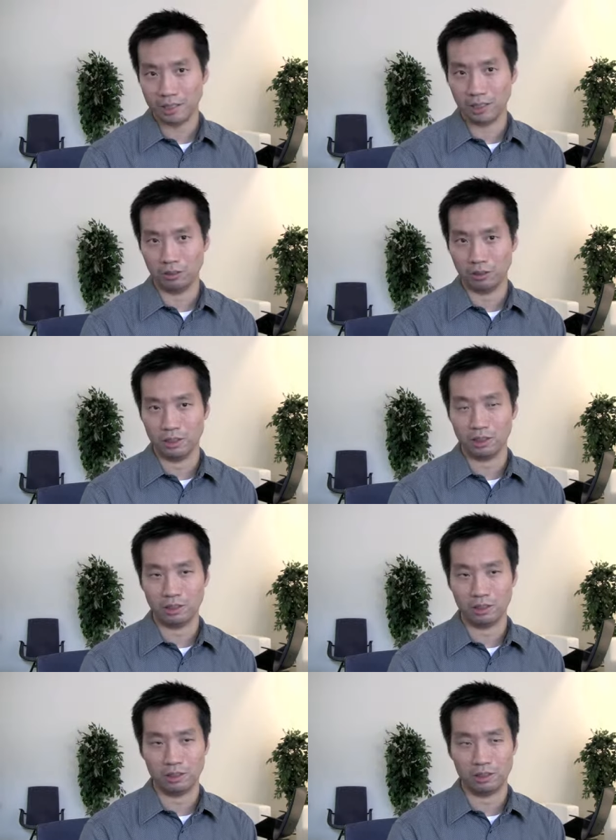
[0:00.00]
so
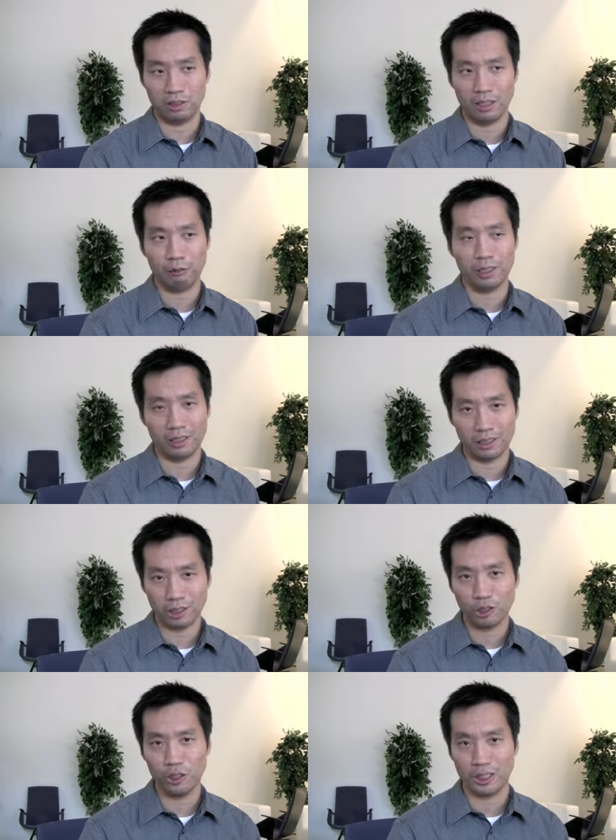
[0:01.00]
that we could
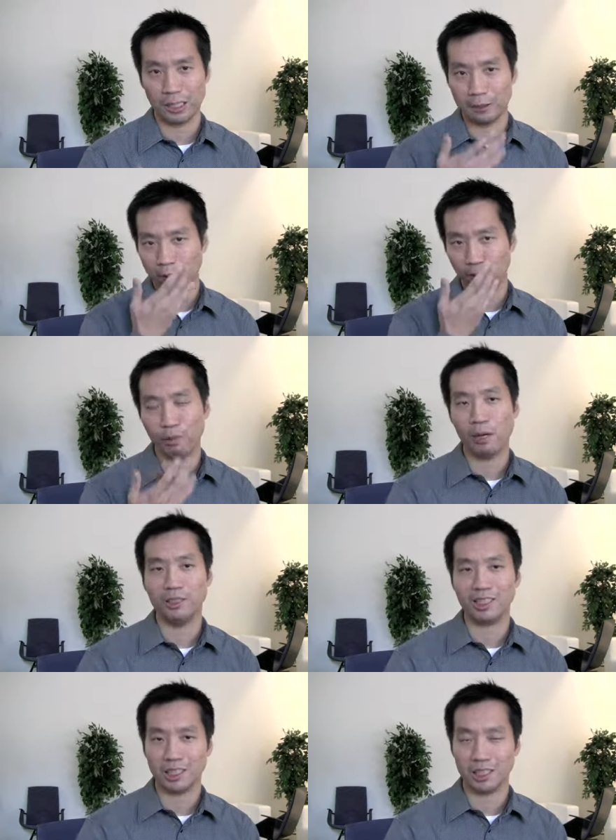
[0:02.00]
encourage that sort of
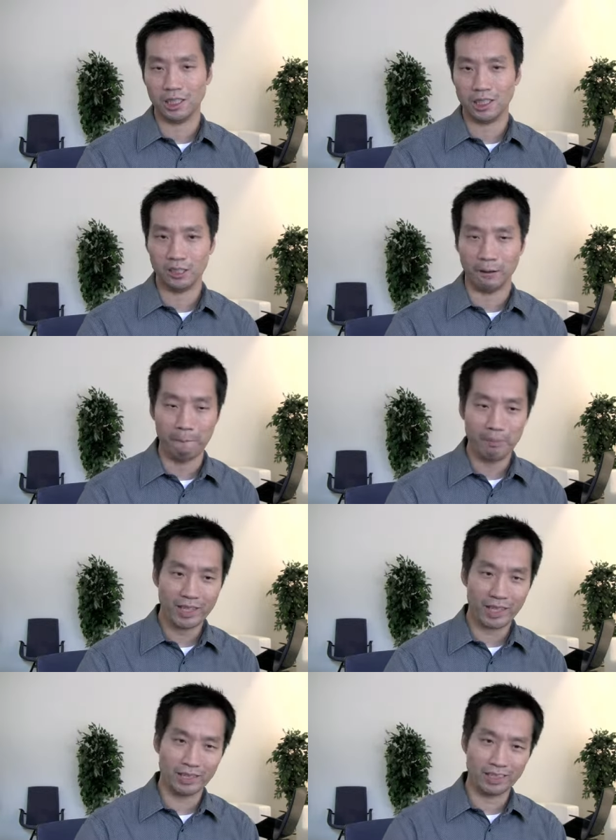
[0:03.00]
public discussion
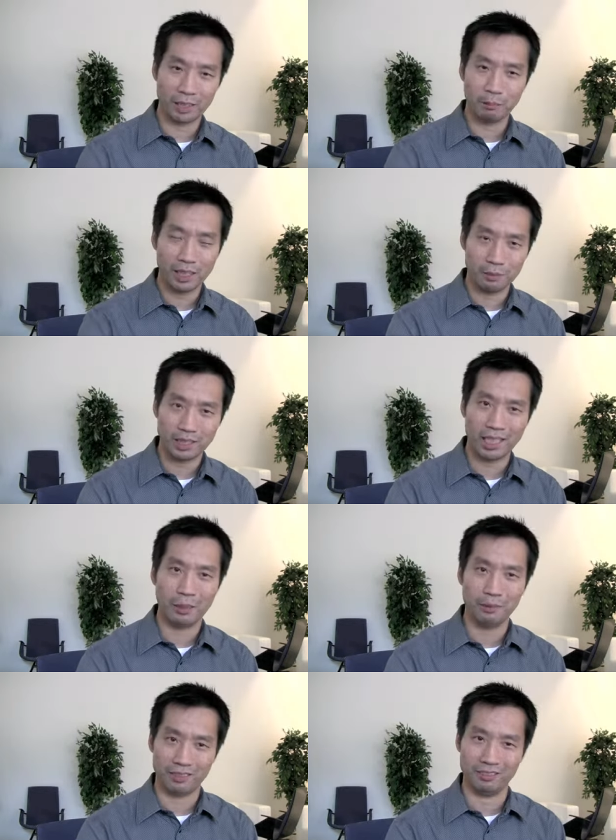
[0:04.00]
that can sometimes
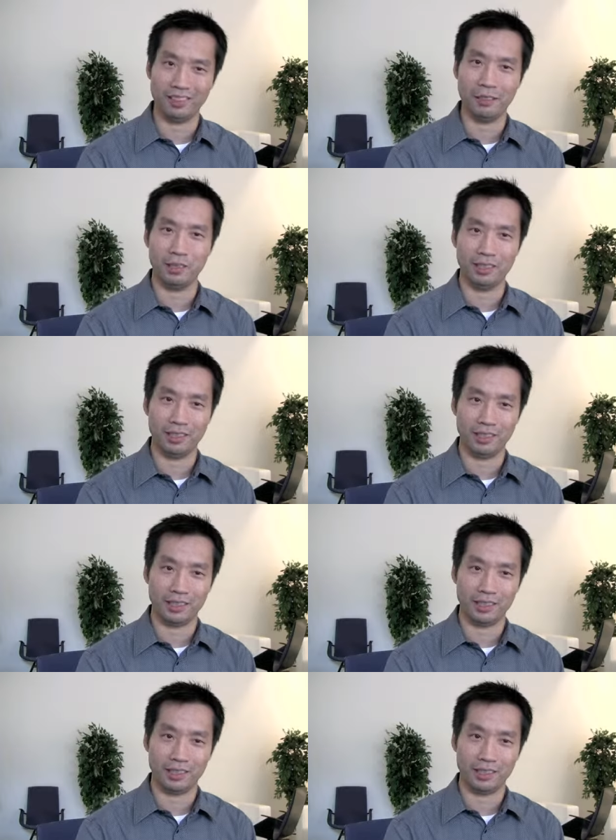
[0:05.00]
happen around the ManyEyes